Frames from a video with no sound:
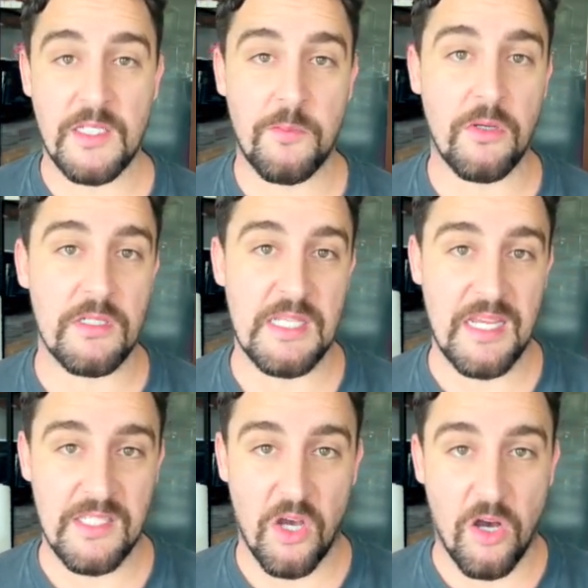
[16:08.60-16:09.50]
to put
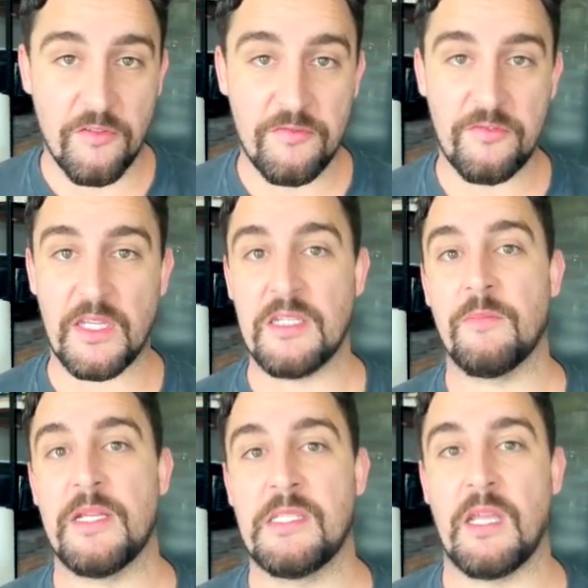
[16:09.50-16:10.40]
days off into
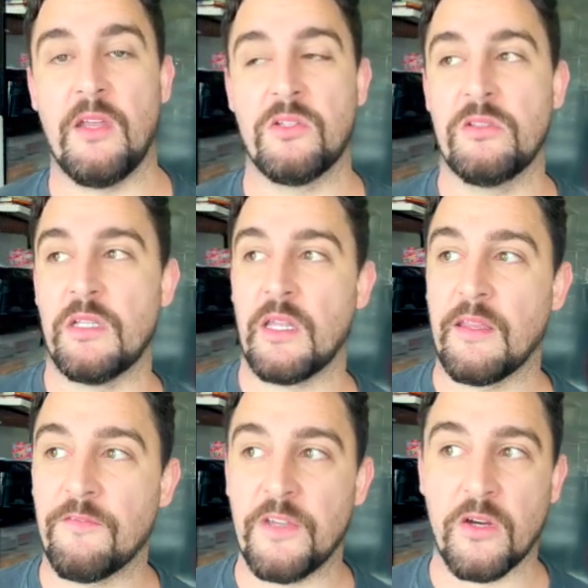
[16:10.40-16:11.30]
my schedule and
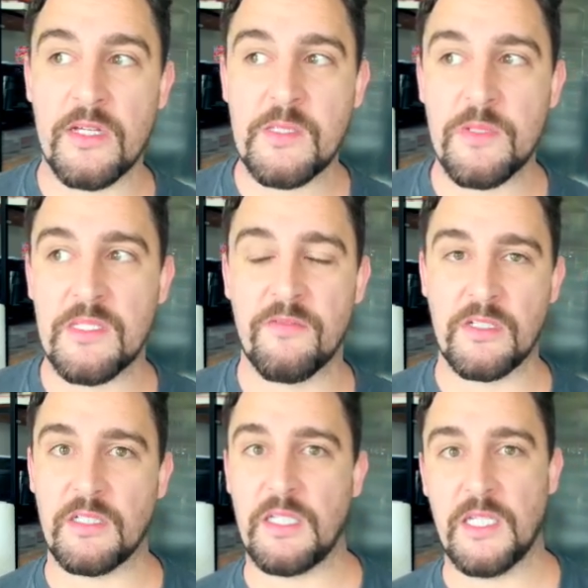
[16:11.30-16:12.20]
like very
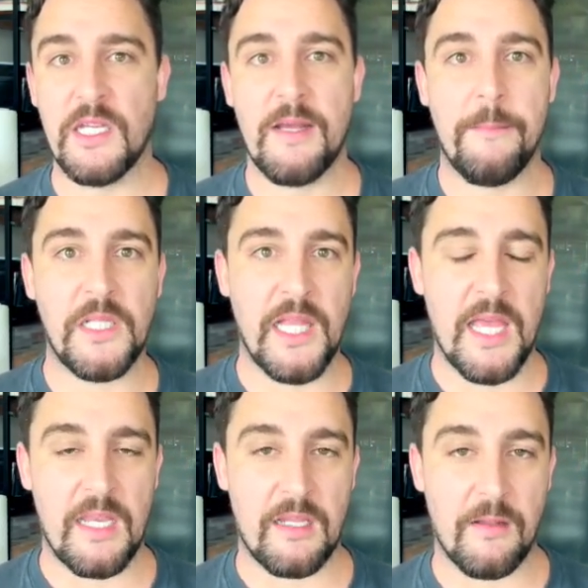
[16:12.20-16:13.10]
specifically
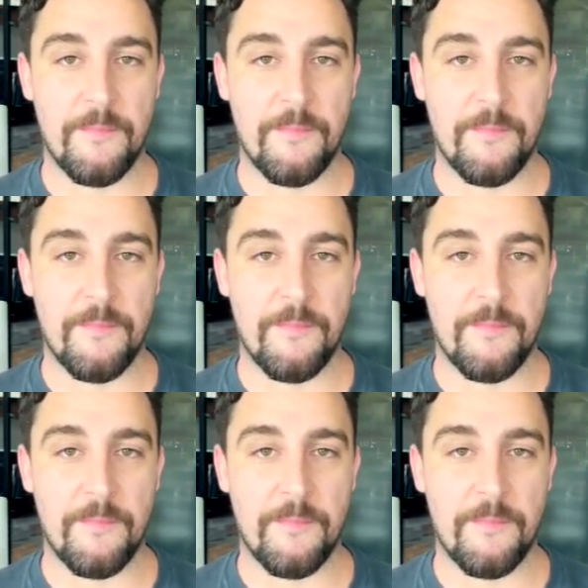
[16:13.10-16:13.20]
planning